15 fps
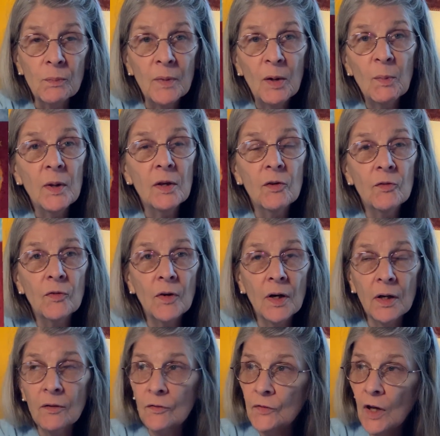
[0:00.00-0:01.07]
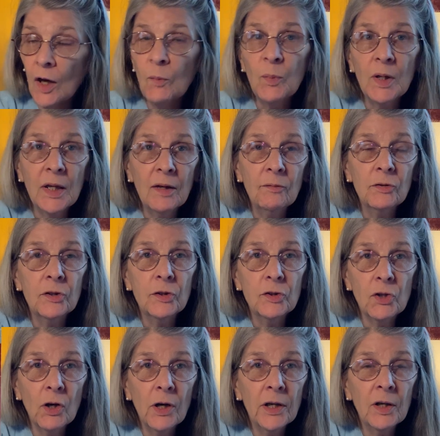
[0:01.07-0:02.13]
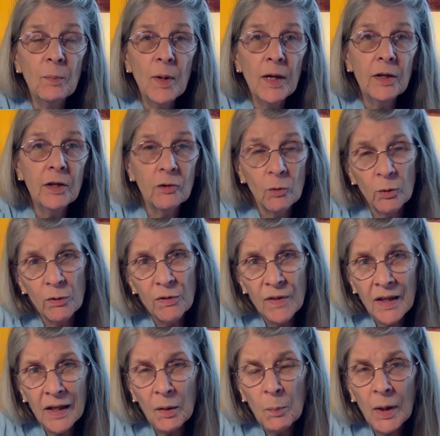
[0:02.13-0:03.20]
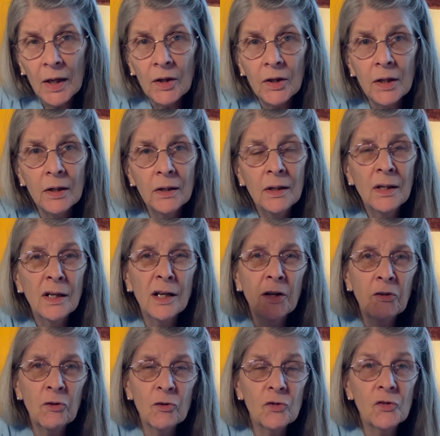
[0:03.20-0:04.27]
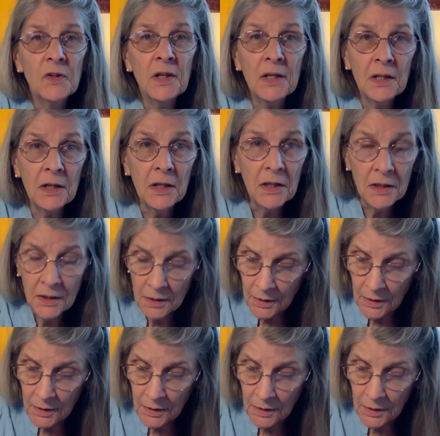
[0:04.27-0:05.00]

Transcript: maybe of not being able to talk about it or think about it, understand it.